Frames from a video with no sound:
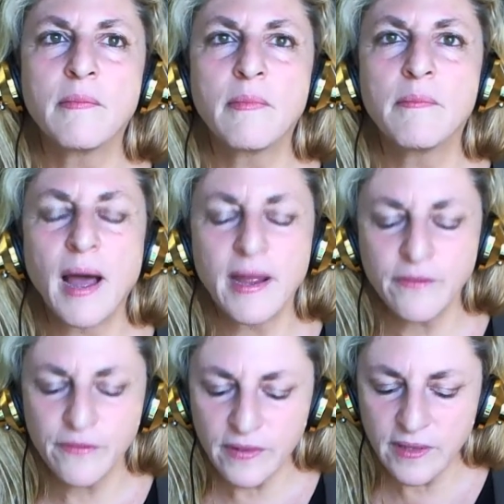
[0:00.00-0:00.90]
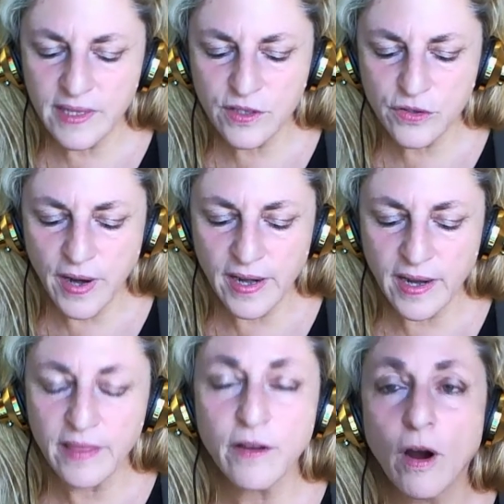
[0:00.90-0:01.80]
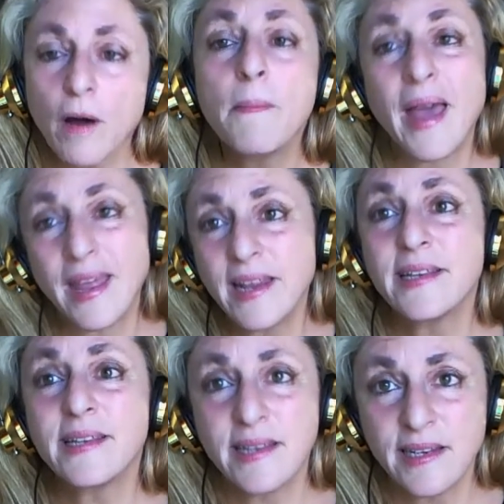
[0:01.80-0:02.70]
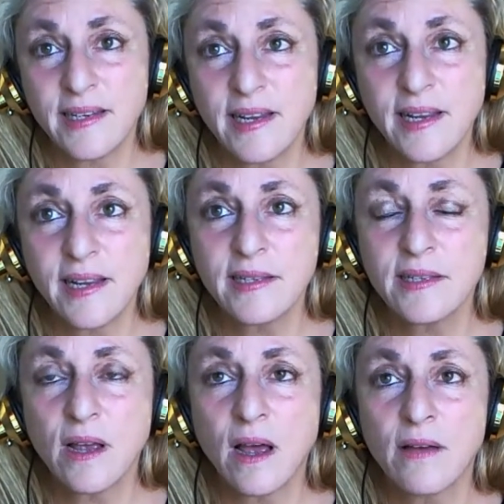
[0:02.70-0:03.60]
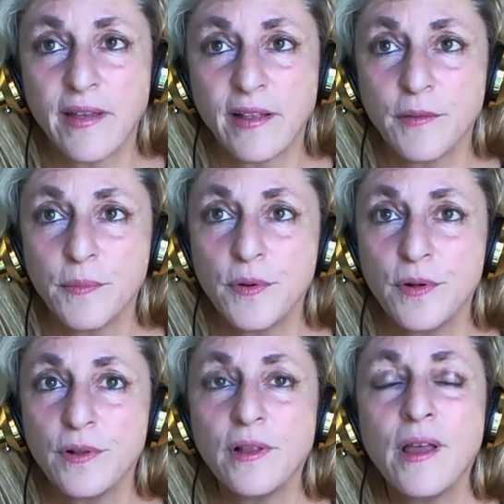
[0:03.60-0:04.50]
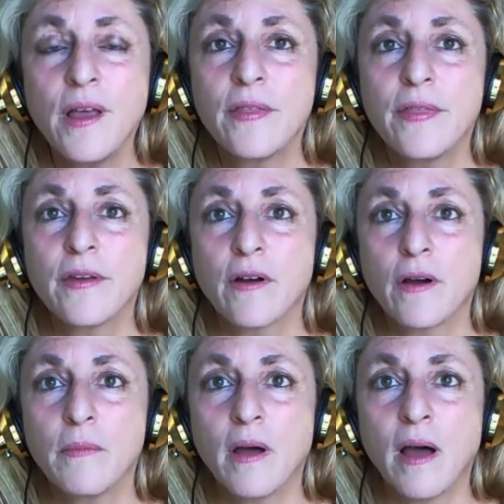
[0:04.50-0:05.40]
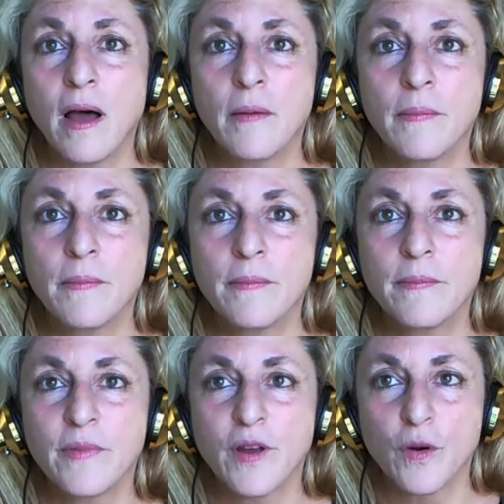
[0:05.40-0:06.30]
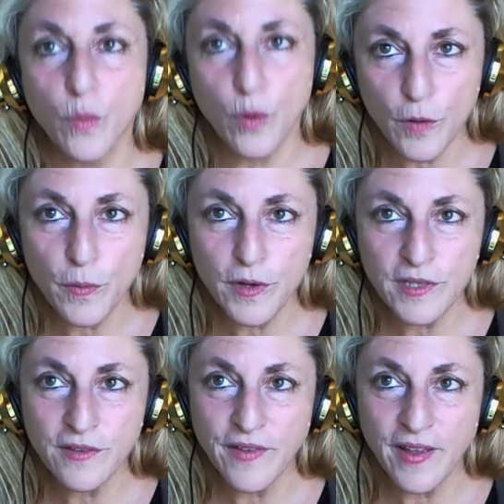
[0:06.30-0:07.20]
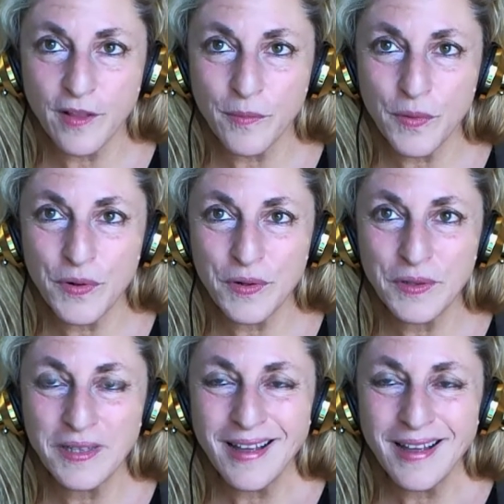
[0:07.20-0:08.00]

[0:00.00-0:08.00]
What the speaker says: Mindfulness training, there are many CDs available. There are workbooks available.